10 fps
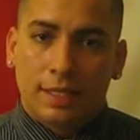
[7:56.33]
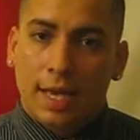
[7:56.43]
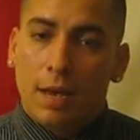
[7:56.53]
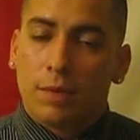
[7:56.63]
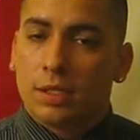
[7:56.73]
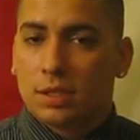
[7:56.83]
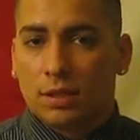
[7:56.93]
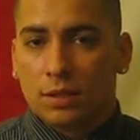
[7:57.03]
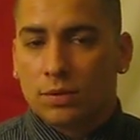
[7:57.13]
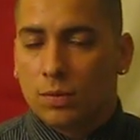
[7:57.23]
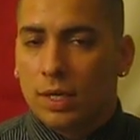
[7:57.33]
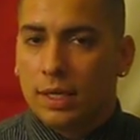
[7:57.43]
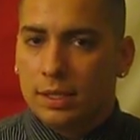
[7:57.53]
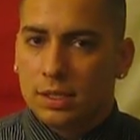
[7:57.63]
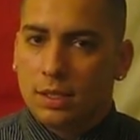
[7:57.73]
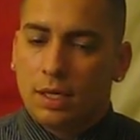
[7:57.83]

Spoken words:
damage to this one engine,